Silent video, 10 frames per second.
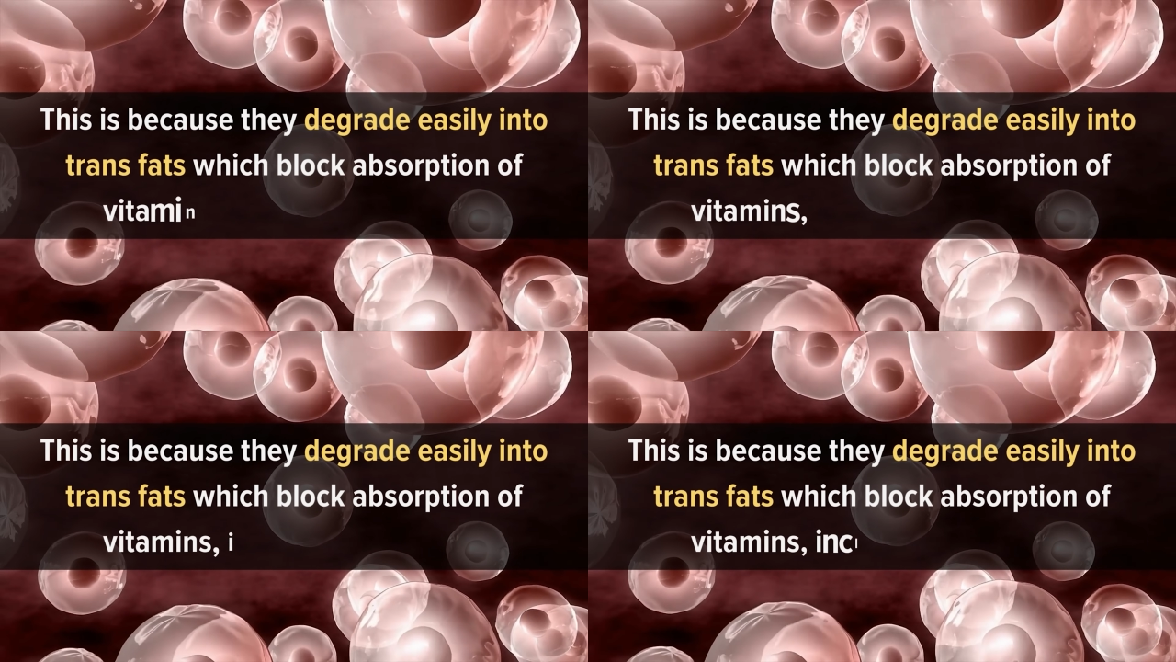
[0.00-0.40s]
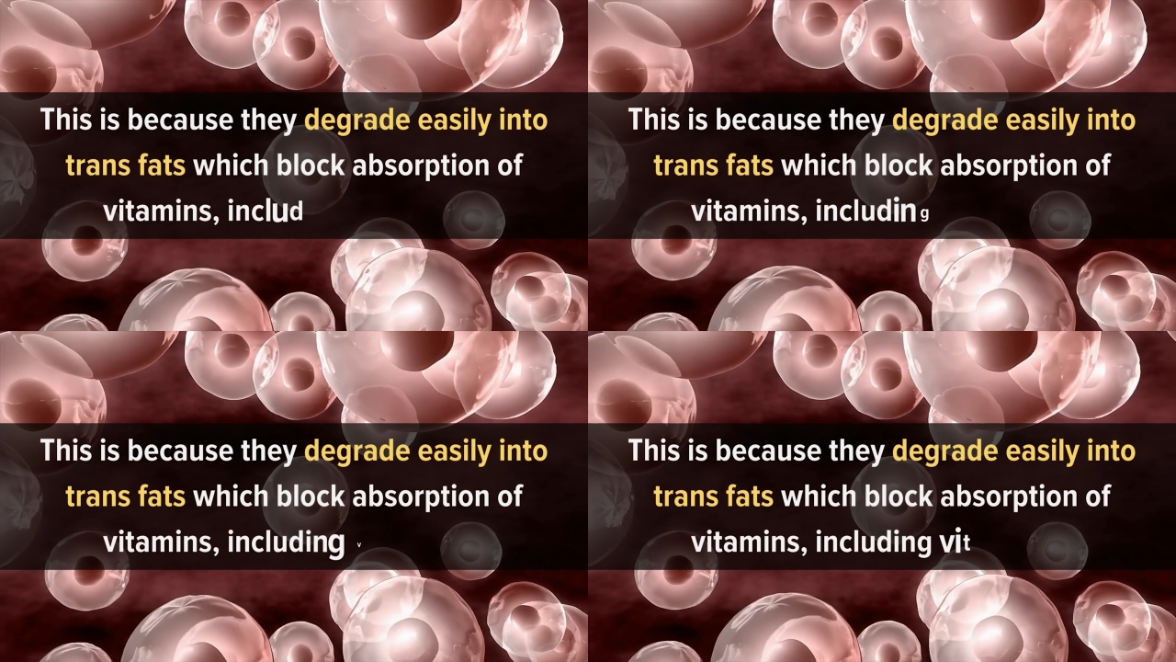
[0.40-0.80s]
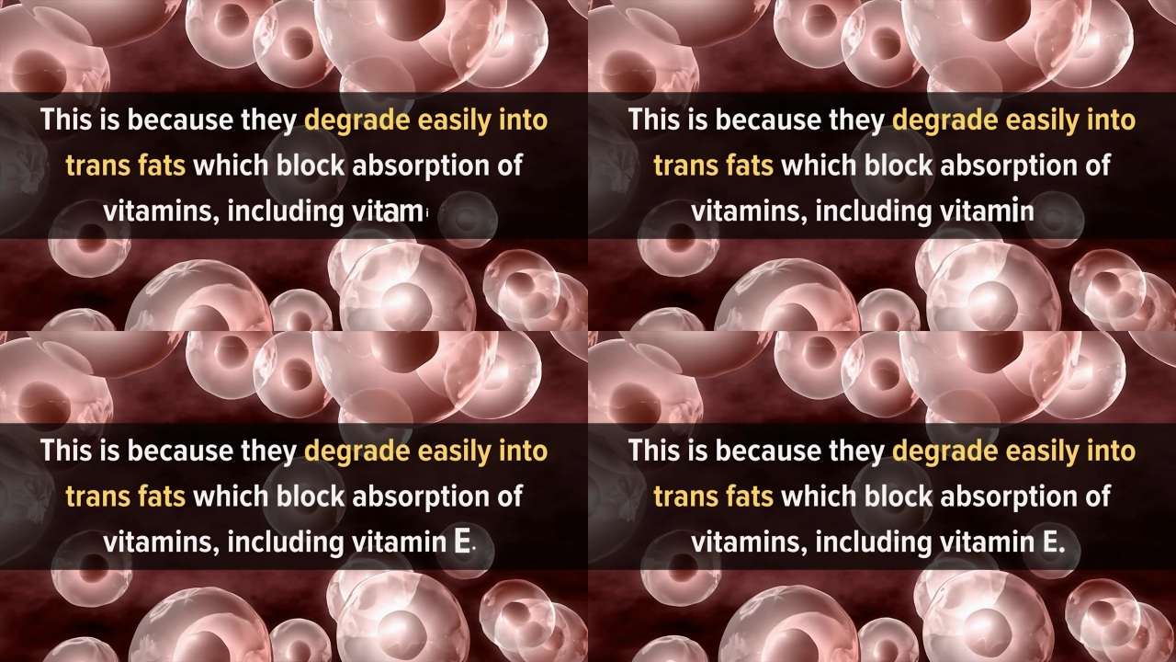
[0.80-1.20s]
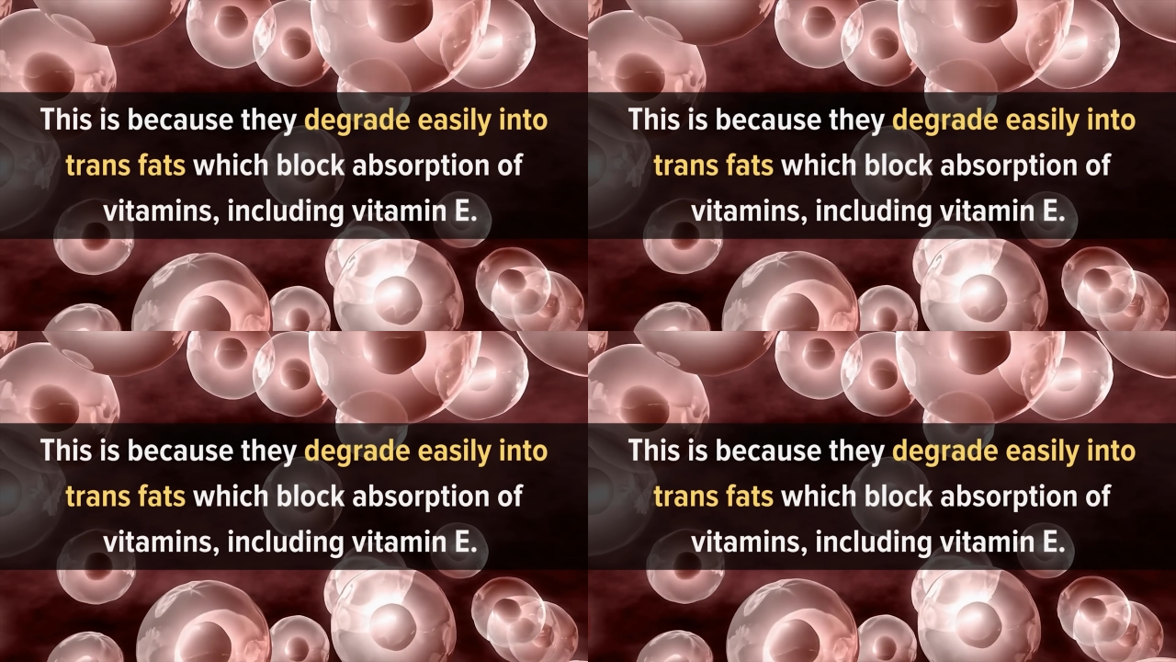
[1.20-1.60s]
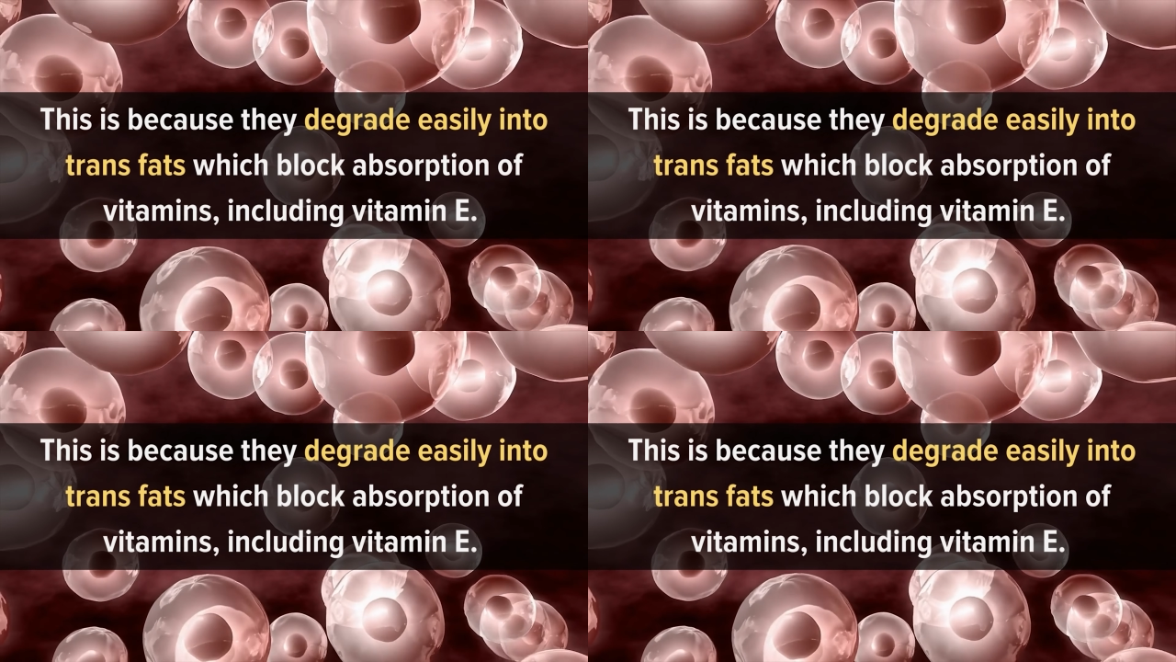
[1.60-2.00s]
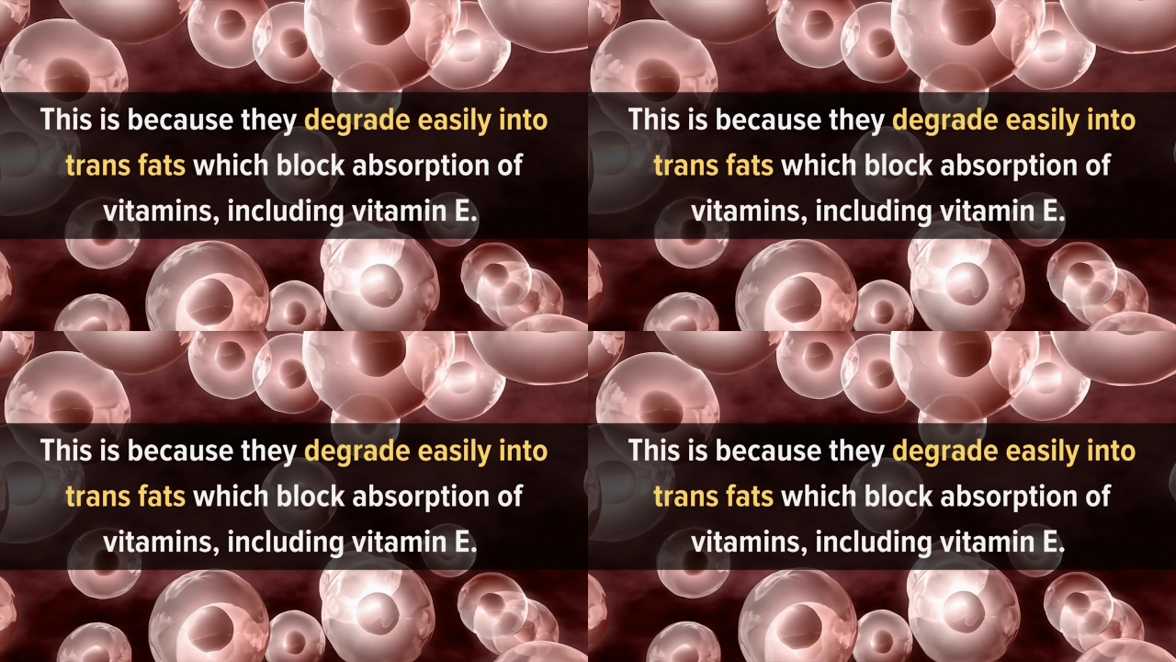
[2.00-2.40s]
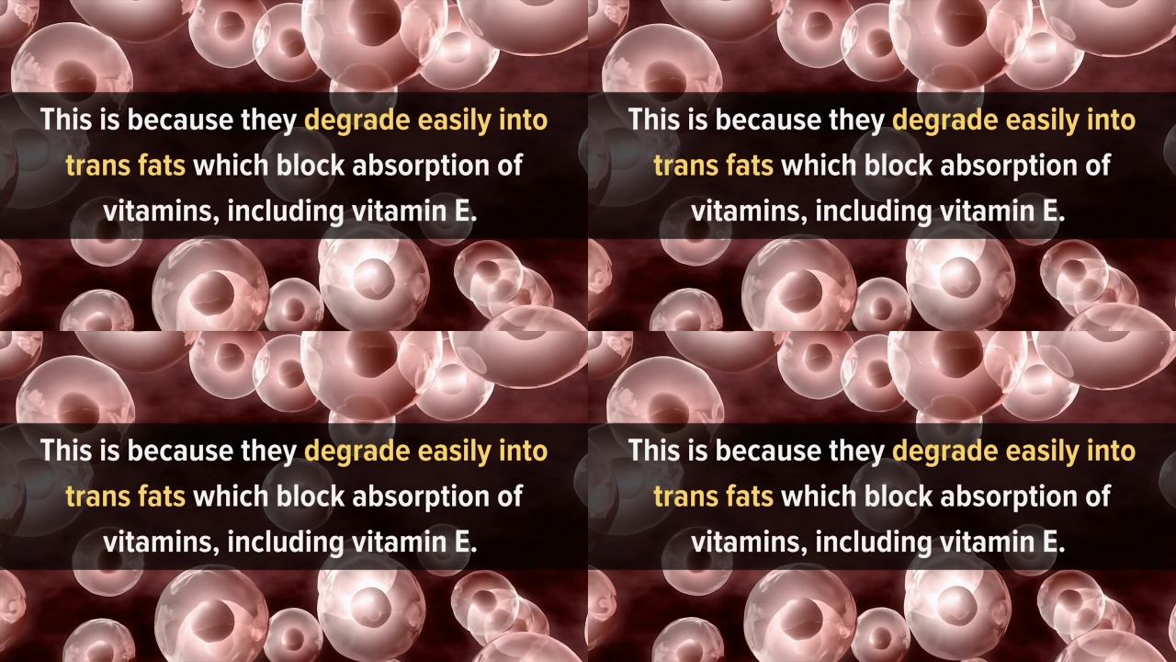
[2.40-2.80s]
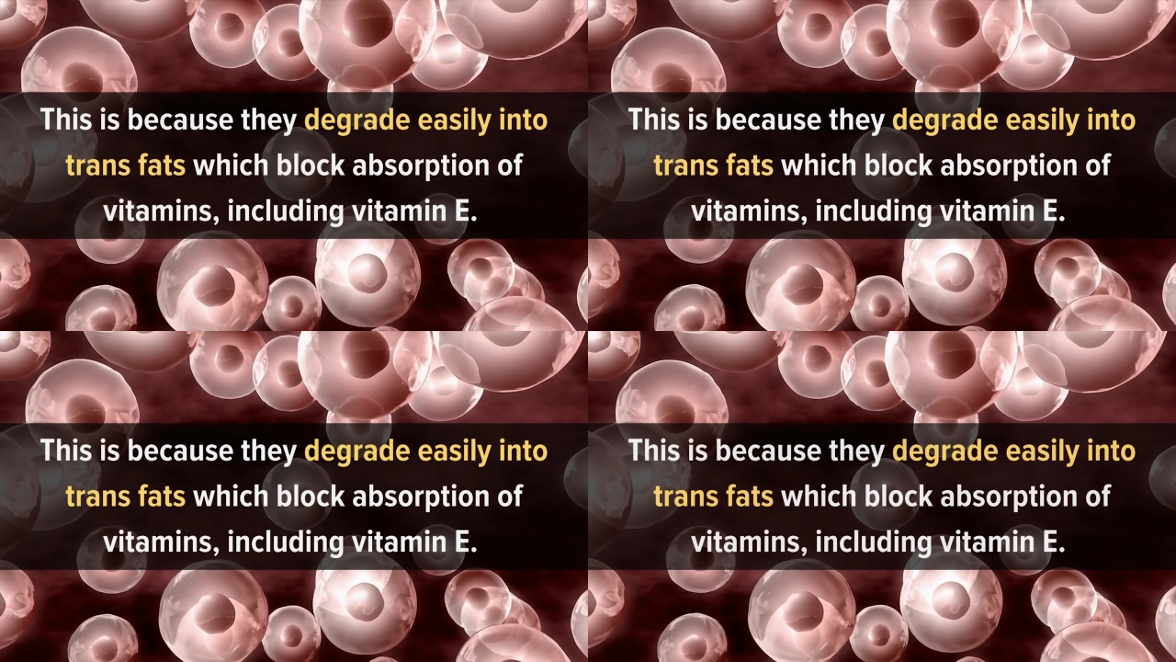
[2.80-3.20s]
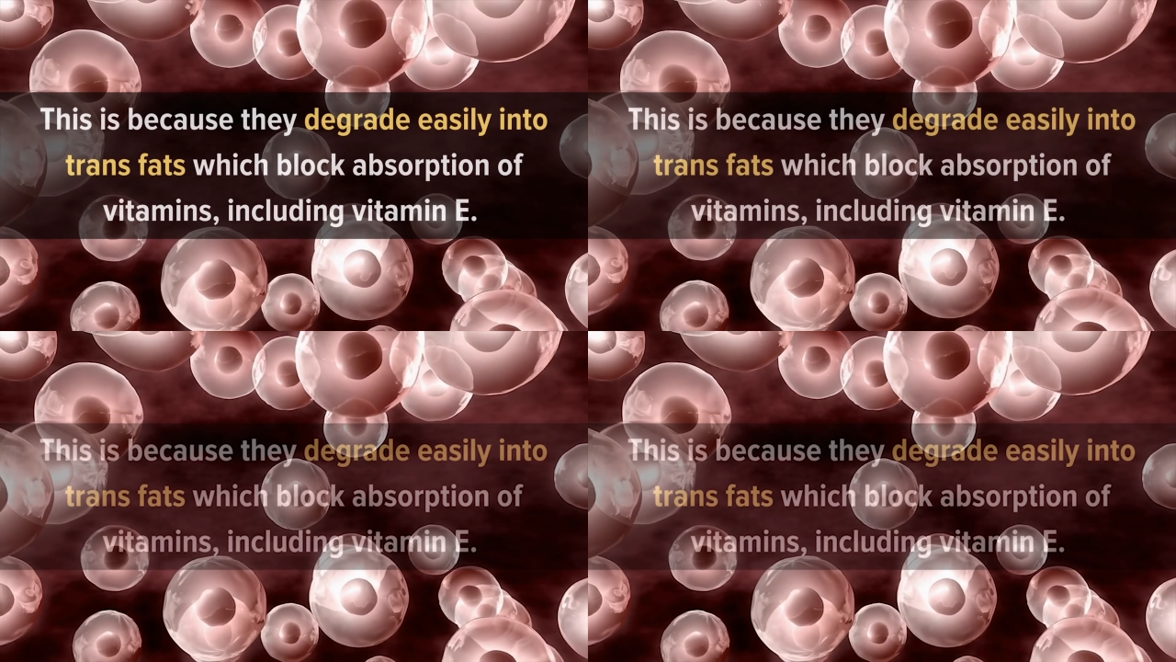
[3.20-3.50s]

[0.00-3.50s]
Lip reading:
[unreadable: no face in view]